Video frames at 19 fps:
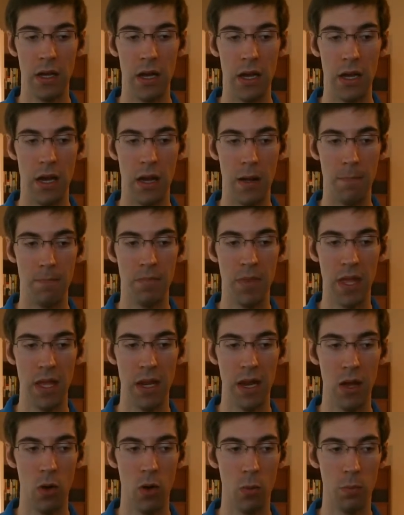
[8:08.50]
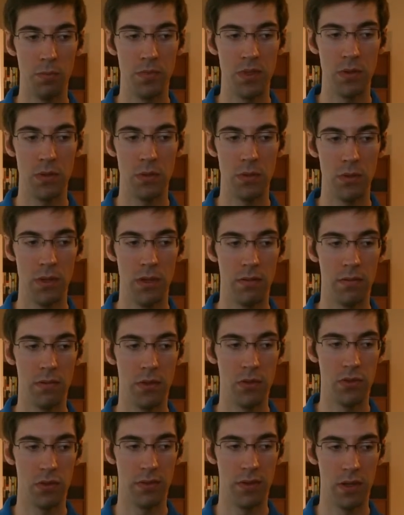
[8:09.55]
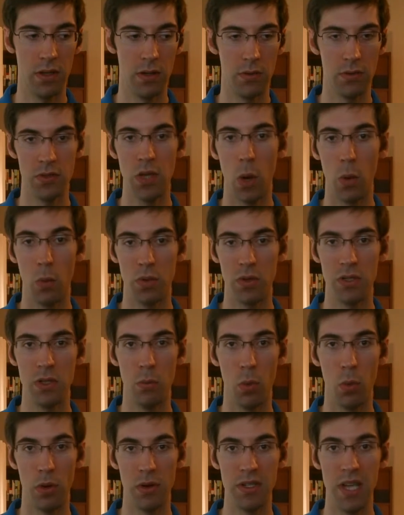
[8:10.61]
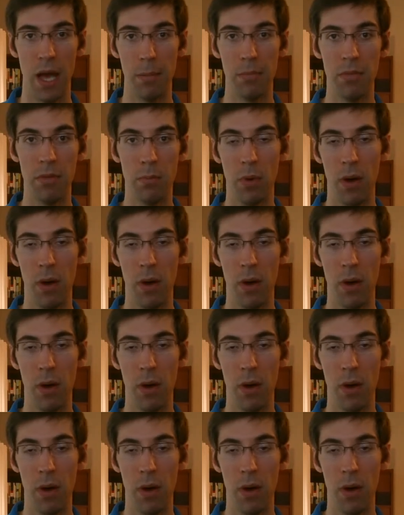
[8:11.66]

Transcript: And I hope to, in future videos, go into more depth.